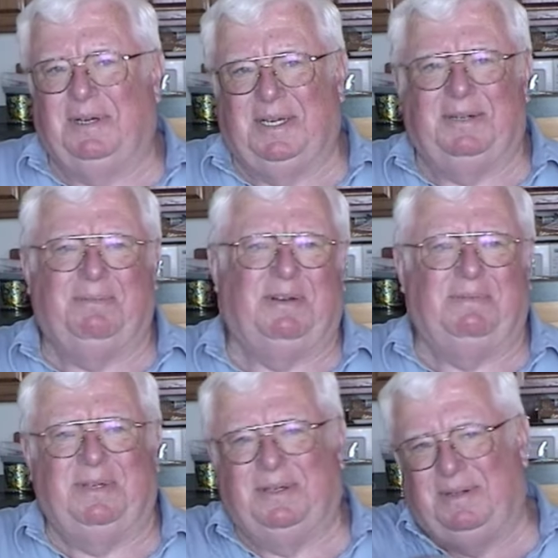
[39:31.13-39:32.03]
we're getting
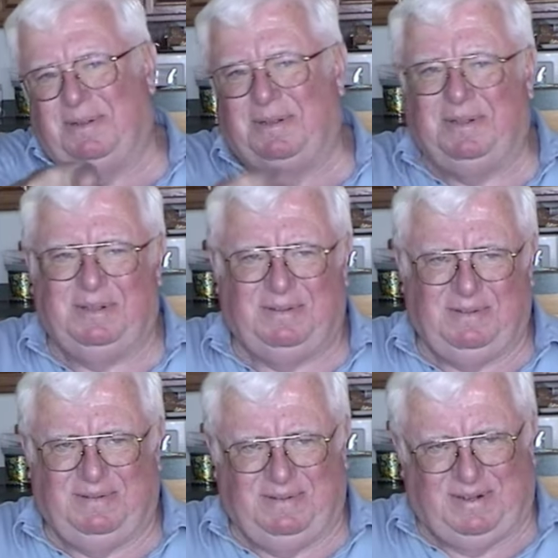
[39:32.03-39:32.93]
about from here to
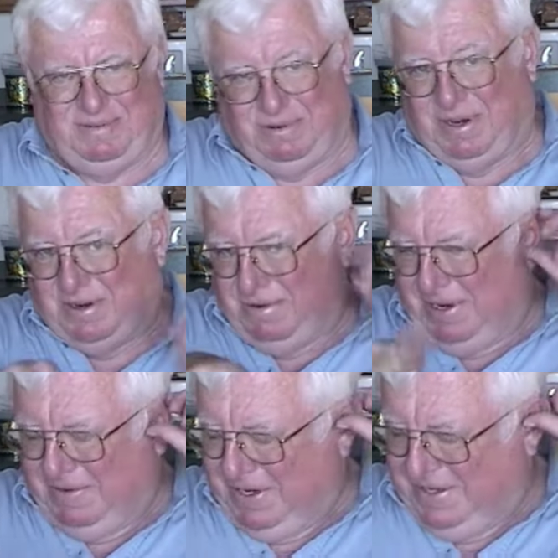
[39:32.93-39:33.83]
the, um, the water,
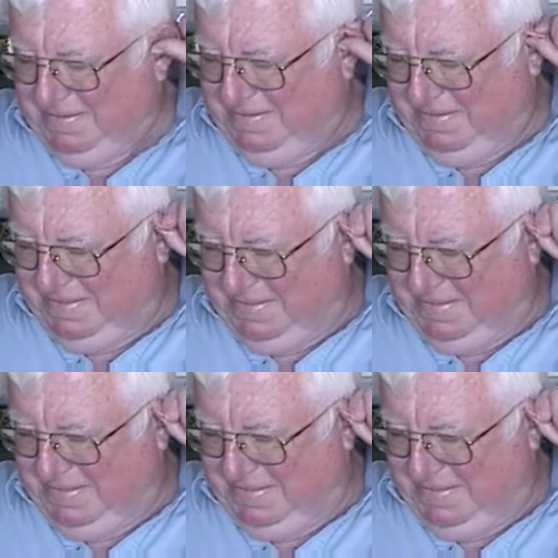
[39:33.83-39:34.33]
whatever it is.